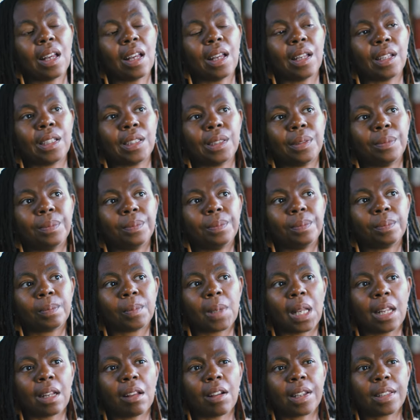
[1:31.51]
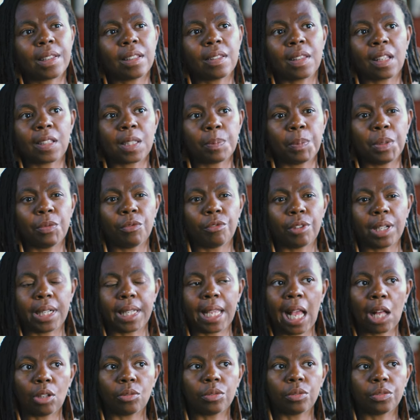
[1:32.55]
Um, and I think that's been
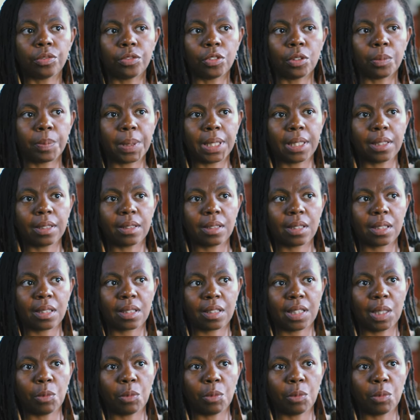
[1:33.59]
really helpful because